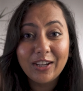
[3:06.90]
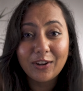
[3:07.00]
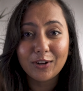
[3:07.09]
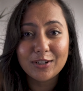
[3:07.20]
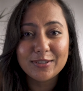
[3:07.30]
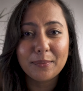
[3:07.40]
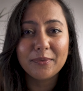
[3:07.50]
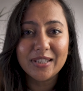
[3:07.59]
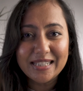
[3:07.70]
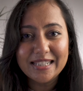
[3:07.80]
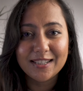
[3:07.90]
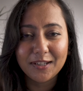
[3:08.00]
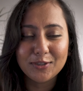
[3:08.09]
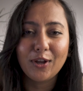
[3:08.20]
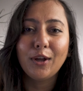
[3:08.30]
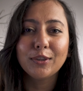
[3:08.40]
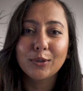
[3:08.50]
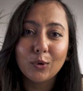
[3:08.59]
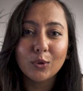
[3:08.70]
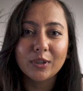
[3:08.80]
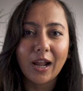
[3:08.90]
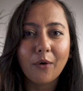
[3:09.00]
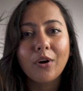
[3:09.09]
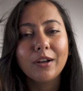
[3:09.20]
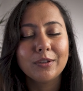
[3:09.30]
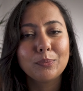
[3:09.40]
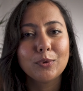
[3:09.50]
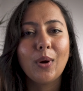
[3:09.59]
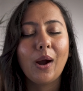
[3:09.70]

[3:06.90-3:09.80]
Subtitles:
here are some of the details on the golden hour and the blue